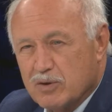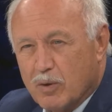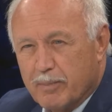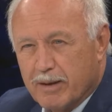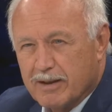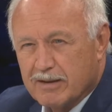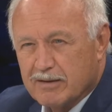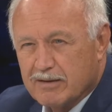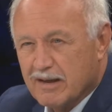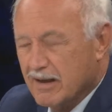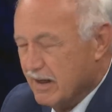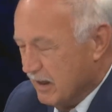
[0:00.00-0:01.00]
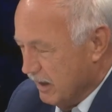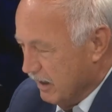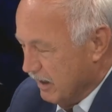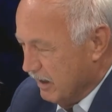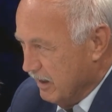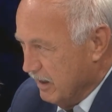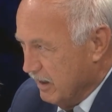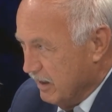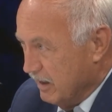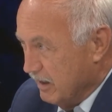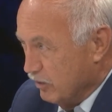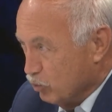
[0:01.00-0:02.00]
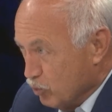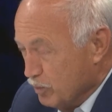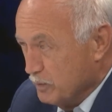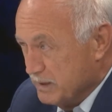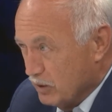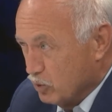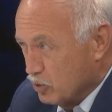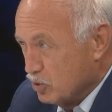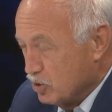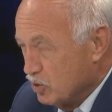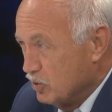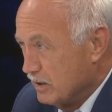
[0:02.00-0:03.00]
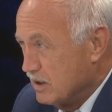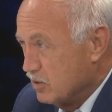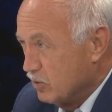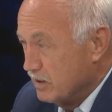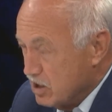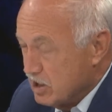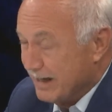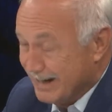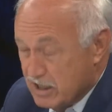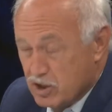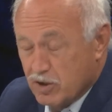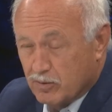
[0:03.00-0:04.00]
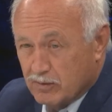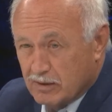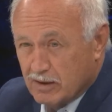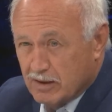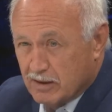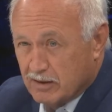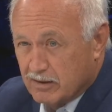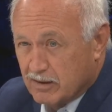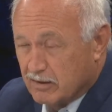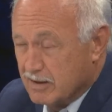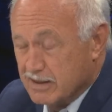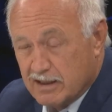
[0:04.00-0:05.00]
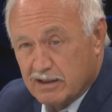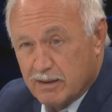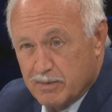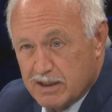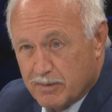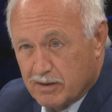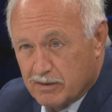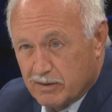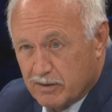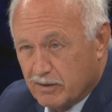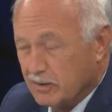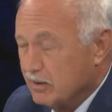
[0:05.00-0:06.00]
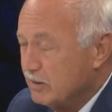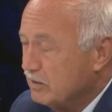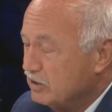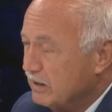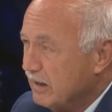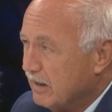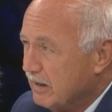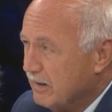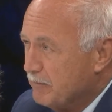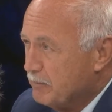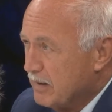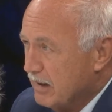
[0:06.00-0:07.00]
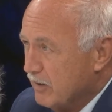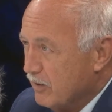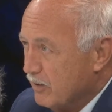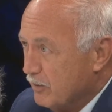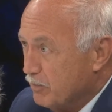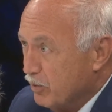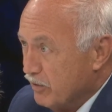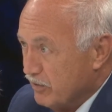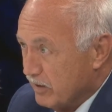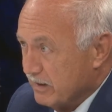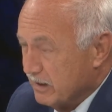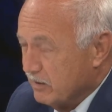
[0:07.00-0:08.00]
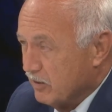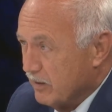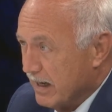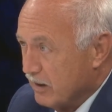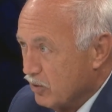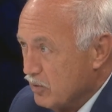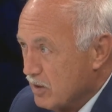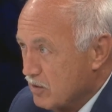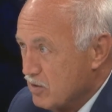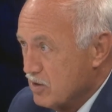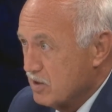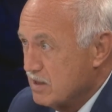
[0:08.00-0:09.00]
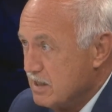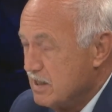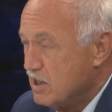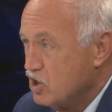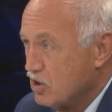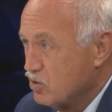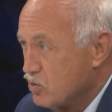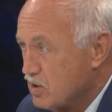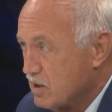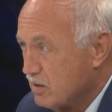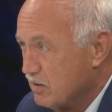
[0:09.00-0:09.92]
can be used to exert permanent pressure, and the psychosocial disorders in these facilities can be